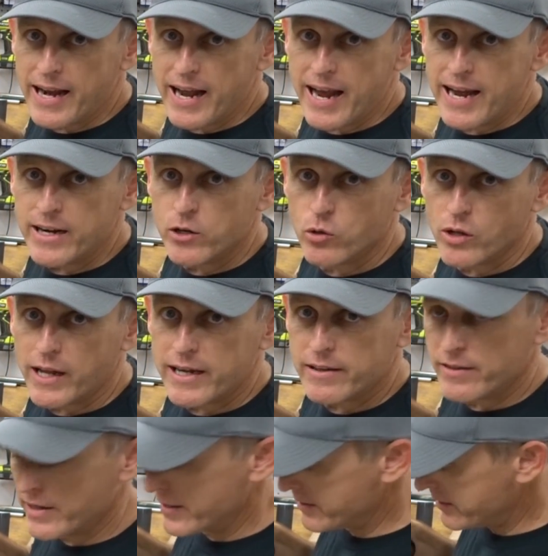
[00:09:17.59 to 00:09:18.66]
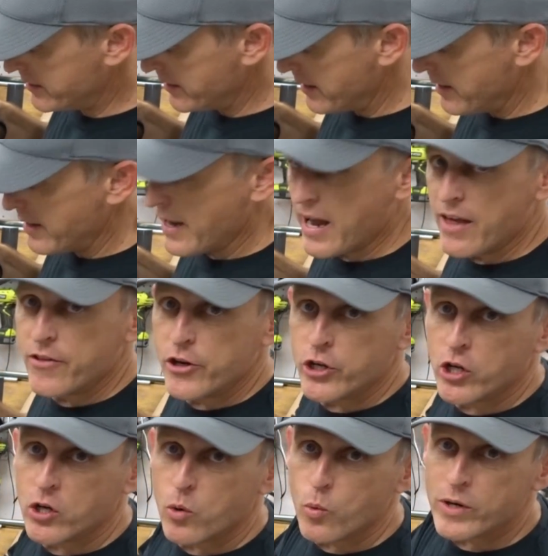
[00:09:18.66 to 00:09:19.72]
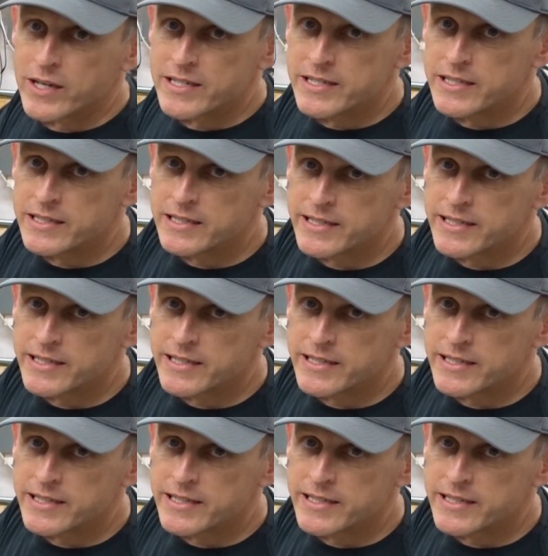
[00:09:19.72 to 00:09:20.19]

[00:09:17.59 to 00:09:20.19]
an angle like this, and then you're going to want to